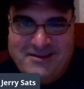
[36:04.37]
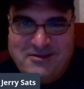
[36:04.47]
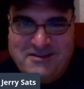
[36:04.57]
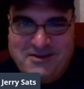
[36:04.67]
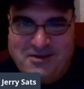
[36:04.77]

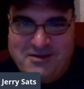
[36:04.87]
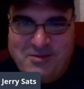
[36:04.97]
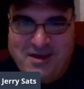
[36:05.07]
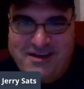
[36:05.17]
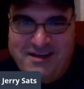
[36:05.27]
You talk
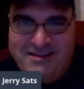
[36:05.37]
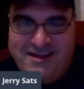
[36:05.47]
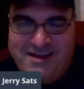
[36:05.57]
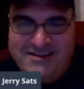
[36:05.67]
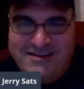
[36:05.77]
about a
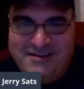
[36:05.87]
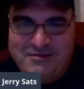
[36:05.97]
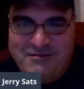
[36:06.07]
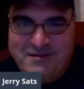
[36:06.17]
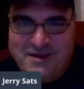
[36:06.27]
lot in
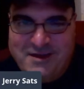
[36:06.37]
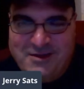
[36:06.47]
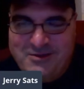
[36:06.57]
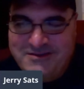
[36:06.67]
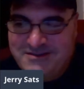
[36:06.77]
your
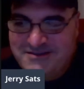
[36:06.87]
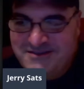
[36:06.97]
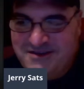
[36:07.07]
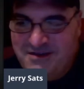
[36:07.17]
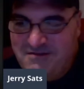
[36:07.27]
videos and
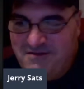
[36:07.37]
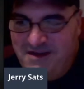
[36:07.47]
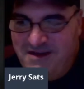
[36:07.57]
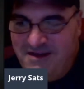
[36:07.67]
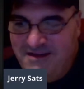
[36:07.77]
stuff.
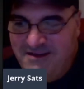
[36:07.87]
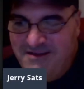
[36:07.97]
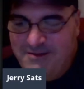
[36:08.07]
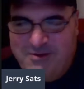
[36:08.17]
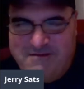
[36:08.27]

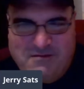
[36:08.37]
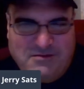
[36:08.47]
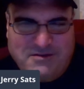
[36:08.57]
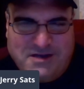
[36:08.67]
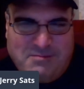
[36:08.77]
Went food
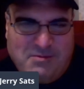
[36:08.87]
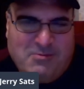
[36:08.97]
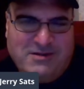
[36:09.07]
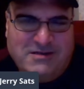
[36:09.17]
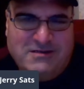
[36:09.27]
shopping.
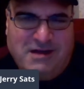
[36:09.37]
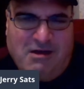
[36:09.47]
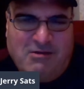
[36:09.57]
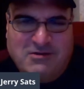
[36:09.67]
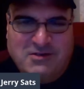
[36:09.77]
Went to the
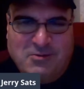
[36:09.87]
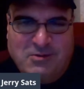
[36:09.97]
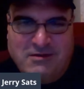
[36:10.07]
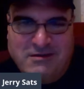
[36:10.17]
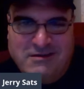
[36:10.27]
dollar
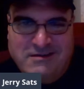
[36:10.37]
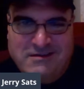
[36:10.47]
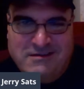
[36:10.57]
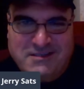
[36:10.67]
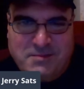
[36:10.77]
store.
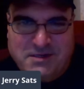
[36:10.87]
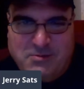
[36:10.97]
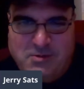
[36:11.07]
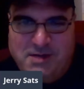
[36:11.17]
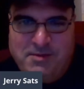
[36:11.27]
Spent
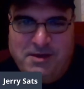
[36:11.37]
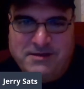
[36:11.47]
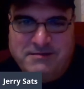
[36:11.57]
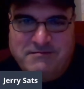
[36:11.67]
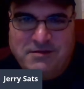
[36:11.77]

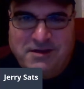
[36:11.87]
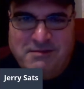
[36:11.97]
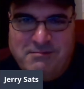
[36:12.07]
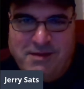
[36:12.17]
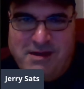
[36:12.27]
$20 and really
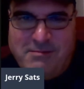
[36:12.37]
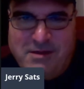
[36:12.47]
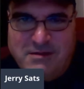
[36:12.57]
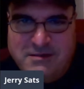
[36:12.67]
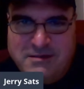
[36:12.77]
didn't buy
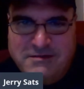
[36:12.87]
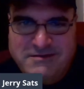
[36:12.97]
much.